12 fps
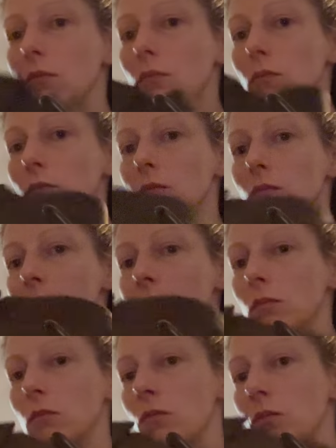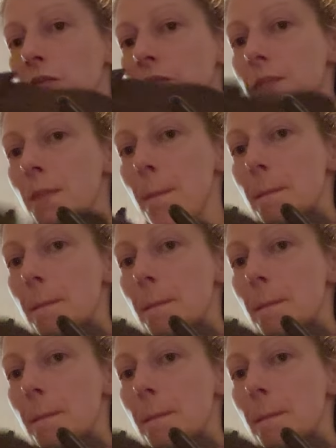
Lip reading: This last day, I don't think